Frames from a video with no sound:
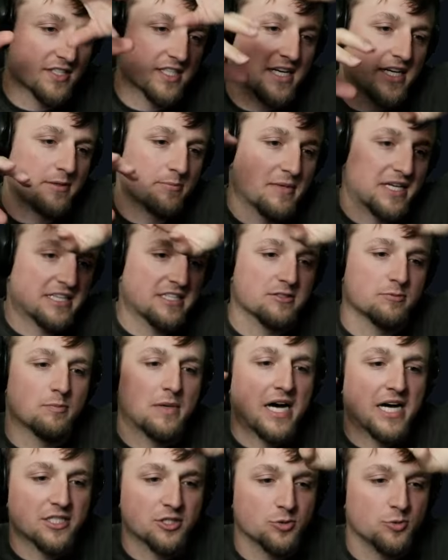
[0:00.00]
like make this
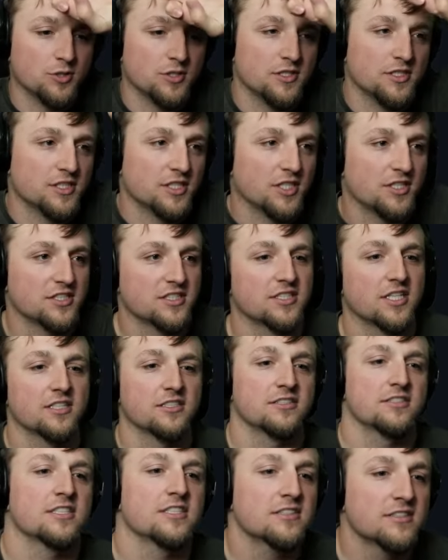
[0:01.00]
module and all these other
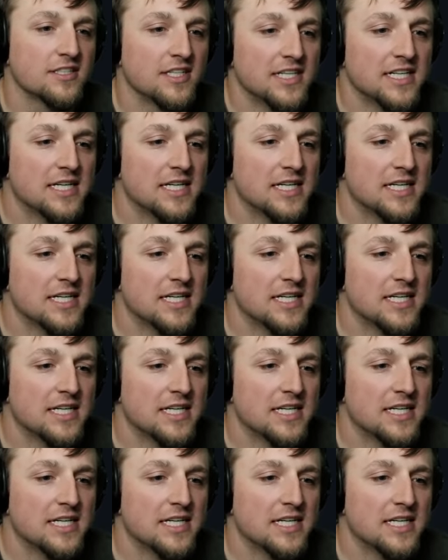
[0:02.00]
things.